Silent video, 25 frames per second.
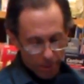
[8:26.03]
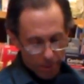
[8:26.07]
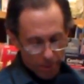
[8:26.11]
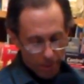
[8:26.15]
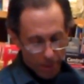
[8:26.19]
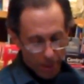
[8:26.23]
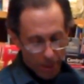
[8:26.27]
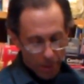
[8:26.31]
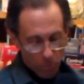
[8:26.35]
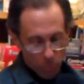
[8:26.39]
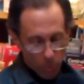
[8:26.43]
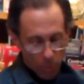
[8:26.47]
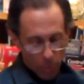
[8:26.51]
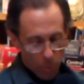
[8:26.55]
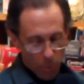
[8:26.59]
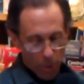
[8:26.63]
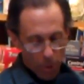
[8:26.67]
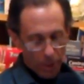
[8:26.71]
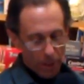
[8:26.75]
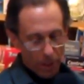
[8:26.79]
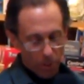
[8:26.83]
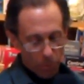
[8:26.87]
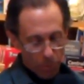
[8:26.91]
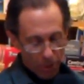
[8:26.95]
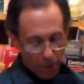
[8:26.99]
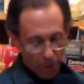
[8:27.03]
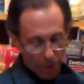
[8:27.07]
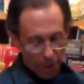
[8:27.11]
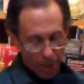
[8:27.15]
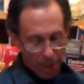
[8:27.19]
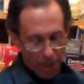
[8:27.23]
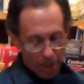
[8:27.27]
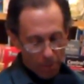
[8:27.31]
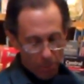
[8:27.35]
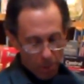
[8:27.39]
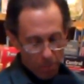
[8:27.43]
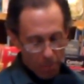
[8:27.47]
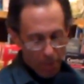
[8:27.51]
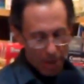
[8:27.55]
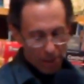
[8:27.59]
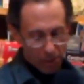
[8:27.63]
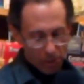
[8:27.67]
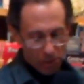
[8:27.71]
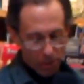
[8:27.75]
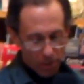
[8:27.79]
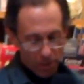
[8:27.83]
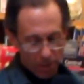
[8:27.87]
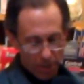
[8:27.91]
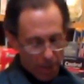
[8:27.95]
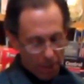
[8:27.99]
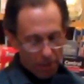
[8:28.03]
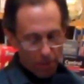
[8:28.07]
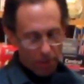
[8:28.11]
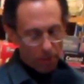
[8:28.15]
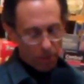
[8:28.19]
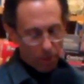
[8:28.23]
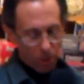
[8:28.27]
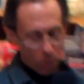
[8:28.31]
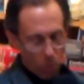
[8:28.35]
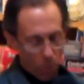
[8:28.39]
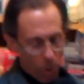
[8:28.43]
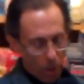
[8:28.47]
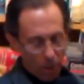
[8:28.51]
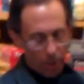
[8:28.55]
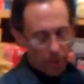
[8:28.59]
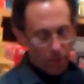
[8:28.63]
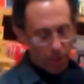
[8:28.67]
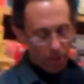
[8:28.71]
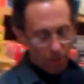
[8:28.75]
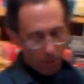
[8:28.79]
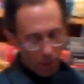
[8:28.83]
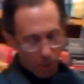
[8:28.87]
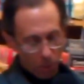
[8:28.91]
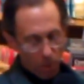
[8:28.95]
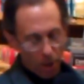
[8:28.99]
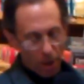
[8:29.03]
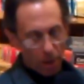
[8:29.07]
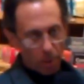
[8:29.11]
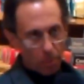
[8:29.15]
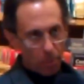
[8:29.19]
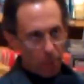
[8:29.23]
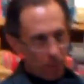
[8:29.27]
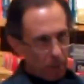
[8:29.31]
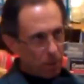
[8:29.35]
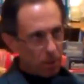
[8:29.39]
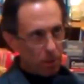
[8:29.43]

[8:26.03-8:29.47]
and we're working with the lab to match our data quality requirements.